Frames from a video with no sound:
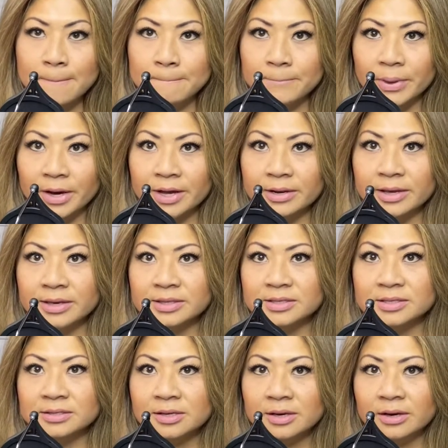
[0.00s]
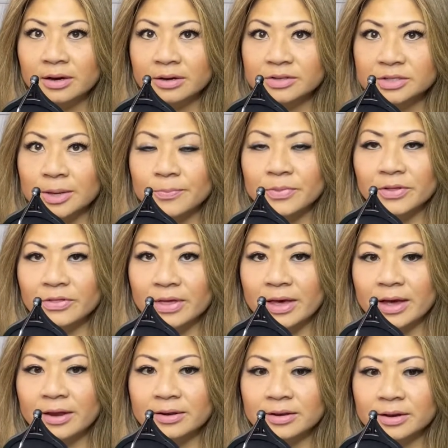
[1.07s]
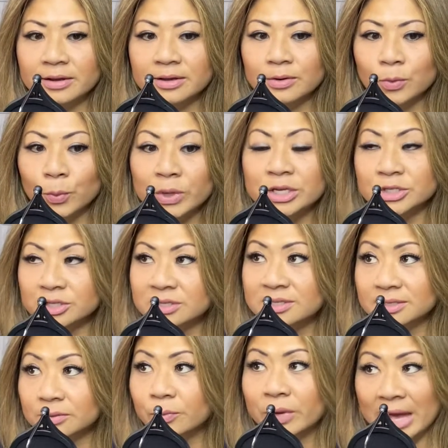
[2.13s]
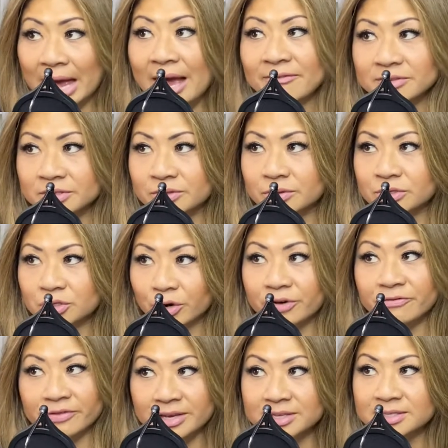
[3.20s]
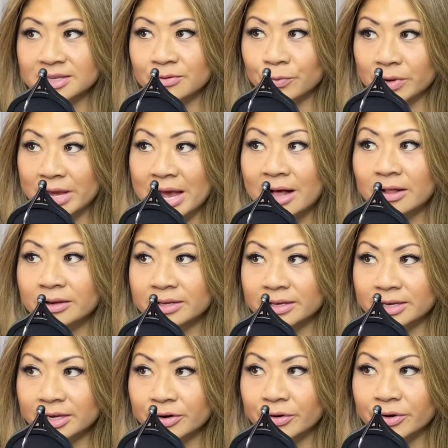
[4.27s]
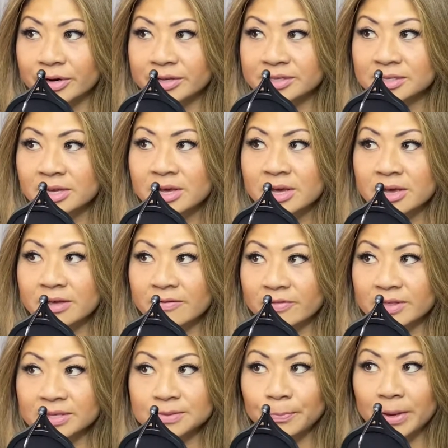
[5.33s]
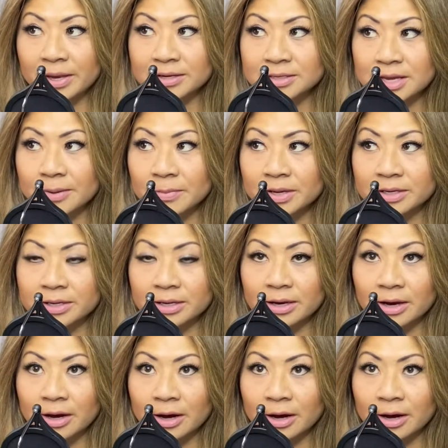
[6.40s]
But it's something that we have to start facing reality here. If this pandemic